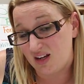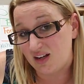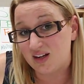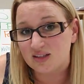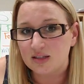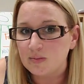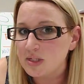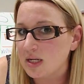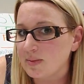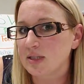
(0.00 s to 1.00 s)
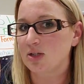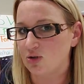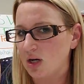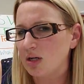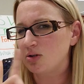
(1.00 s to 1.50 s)
Because sometimes they
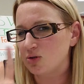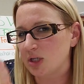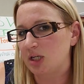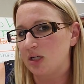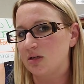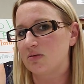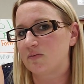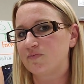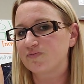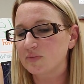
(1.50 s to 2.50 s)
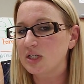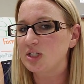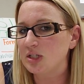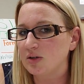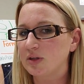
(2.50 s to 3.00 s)
try to trick you. They
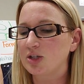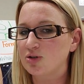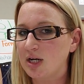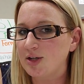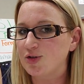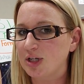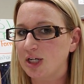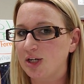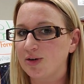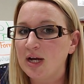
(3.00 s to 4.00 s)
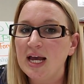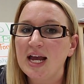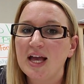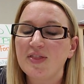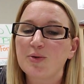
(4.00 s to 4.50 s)
do. They try to trick you,
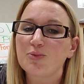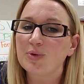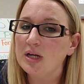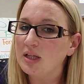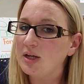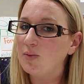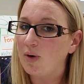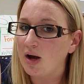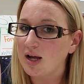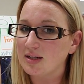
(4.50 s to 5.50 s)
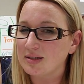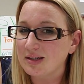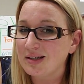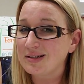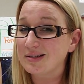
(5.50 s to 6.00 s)
and they really want
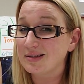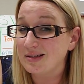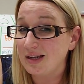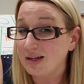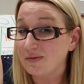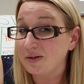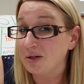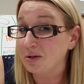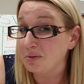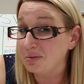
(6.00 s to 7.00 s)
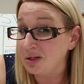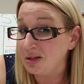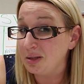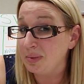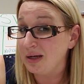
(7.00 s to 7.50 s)
to see if you're
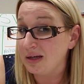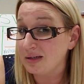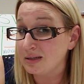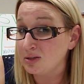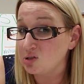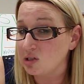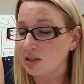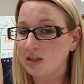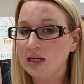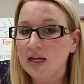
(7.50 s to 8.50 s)
really paying attention.